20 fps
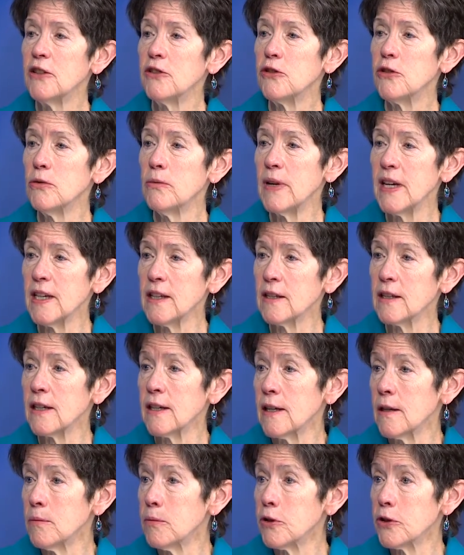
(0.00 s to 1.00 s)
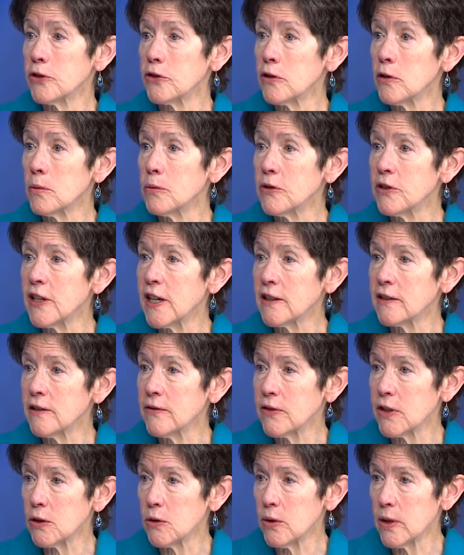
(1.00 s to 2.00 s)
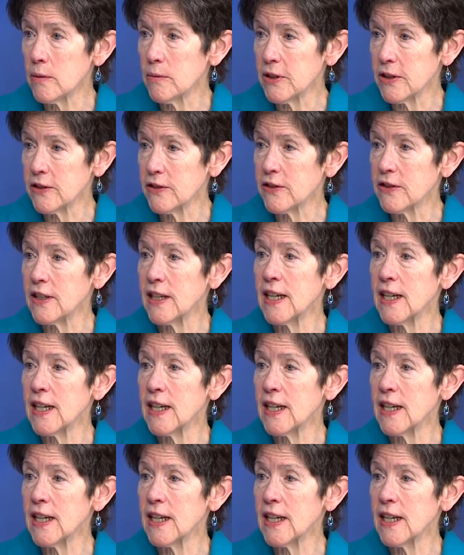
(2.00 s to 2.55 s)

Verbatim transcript: to make uh, personal protective equipment.